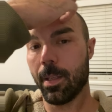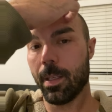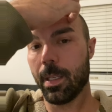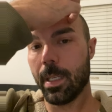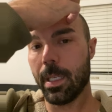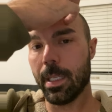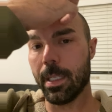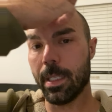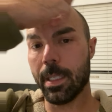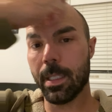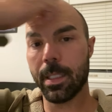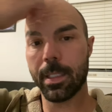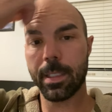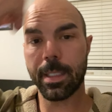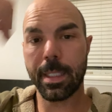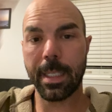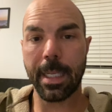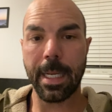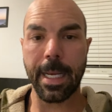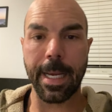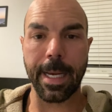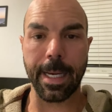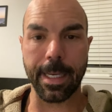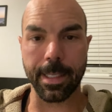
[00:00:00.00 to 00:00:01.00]
In his
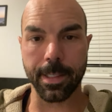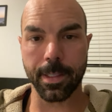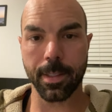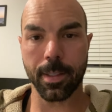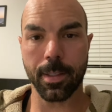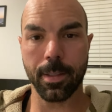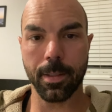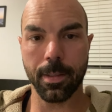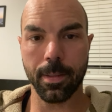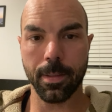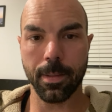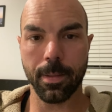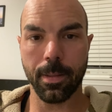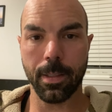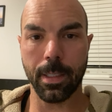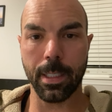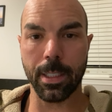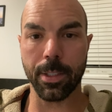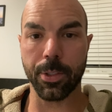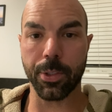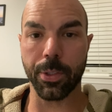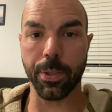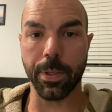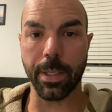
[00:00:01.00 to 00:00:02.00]
task,
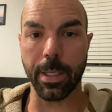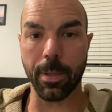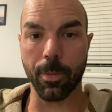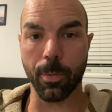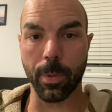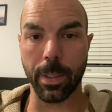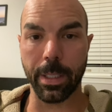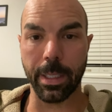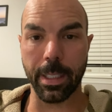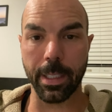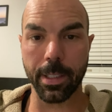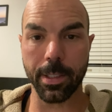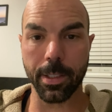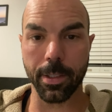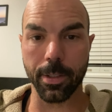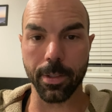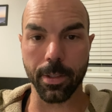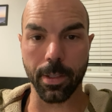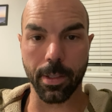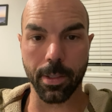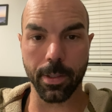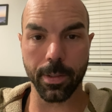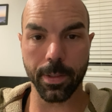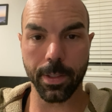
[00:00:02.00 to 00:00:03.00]
is so that when this is
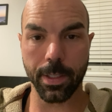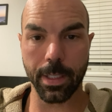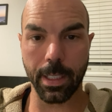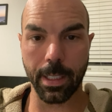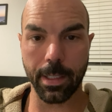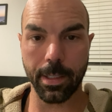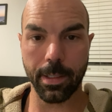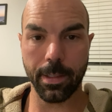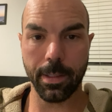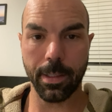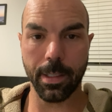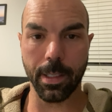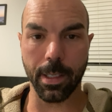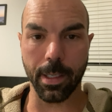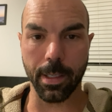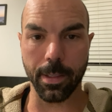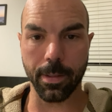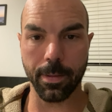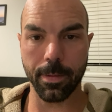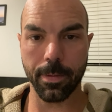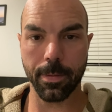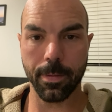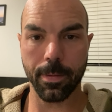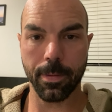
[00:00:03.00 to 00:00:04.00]
all said and done,
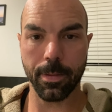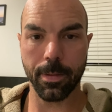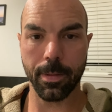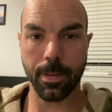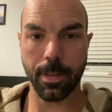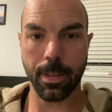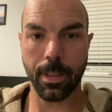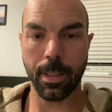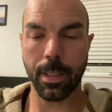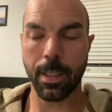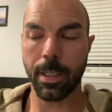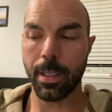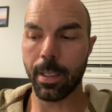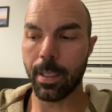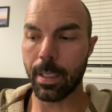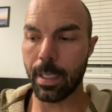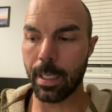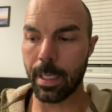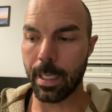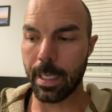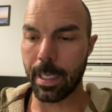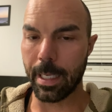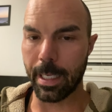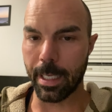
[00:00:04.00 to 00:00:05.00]

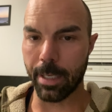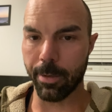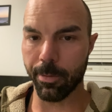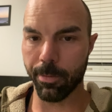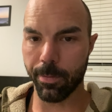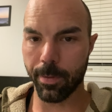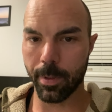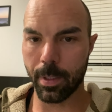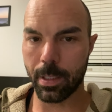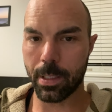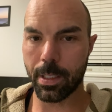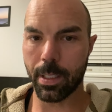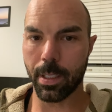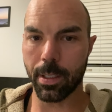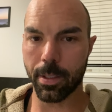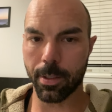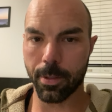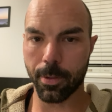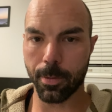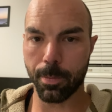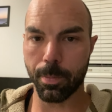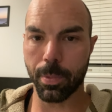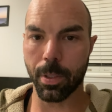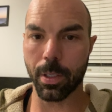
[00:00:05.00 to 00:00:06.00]
every
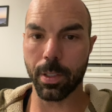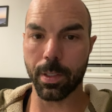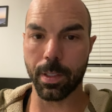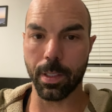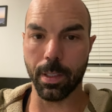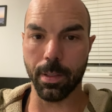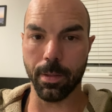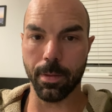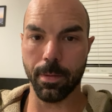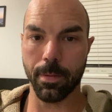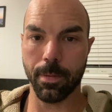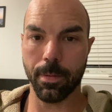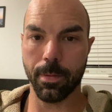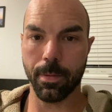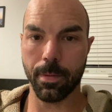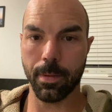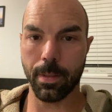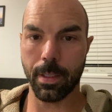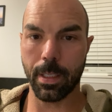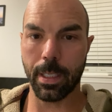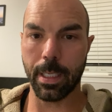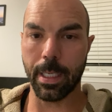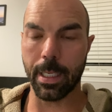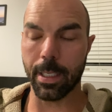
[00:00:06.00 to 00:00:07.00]
single person
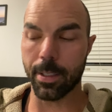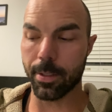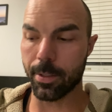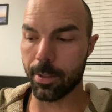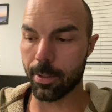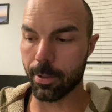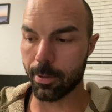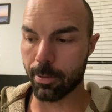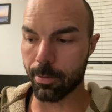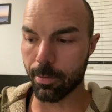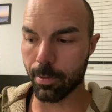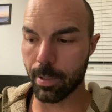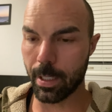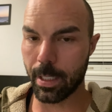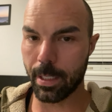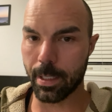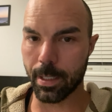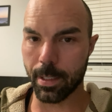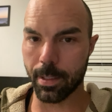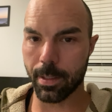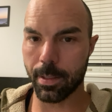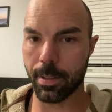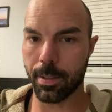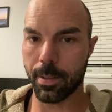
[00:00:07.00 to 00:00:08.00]
has the
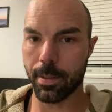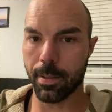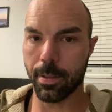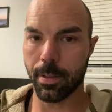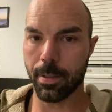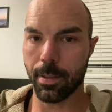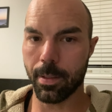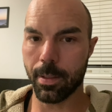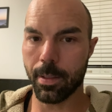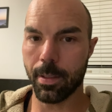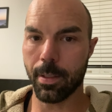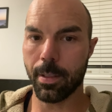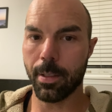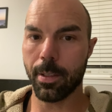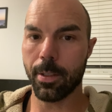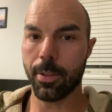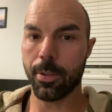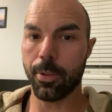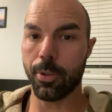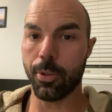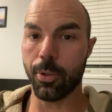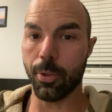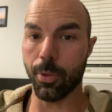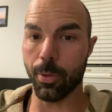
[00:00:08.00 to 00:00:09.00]
greatest
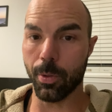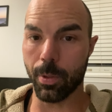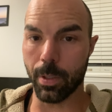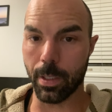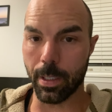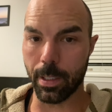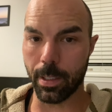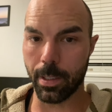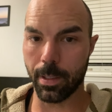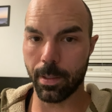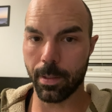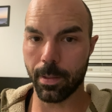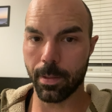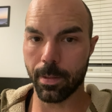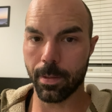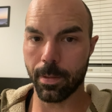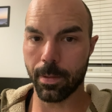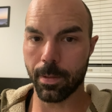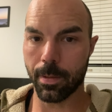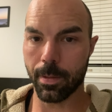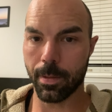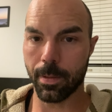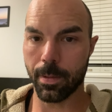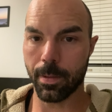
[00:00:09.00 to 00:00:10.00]
joy
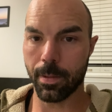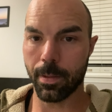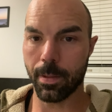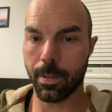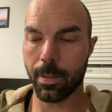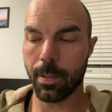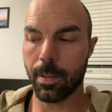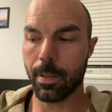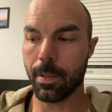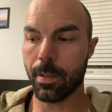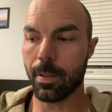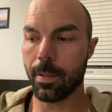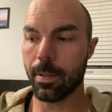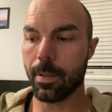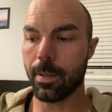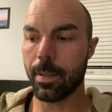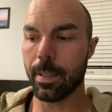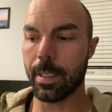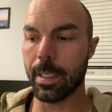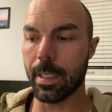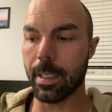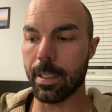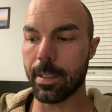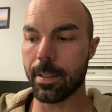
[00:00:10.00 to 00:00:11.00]

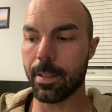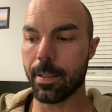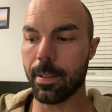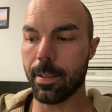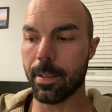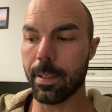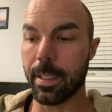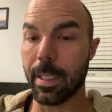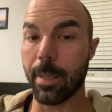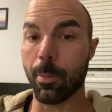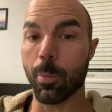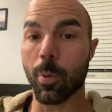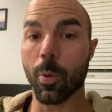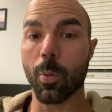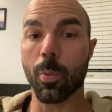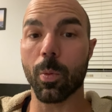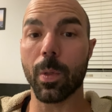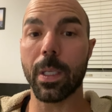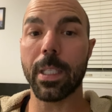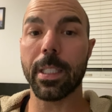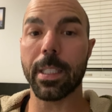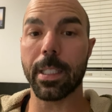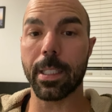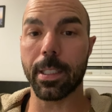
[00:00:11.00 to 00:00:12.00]
that they were
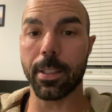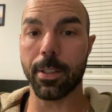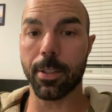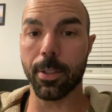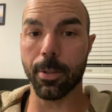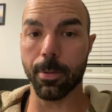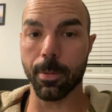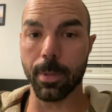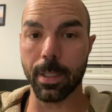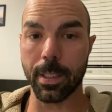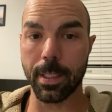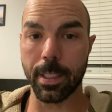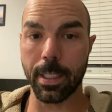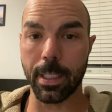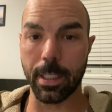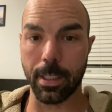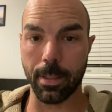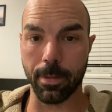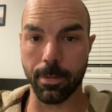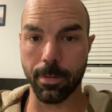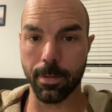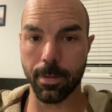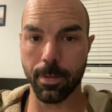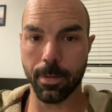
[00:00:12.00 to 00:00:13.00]
willing to
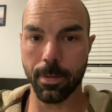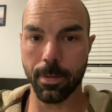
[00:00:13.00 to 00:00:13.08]
receive.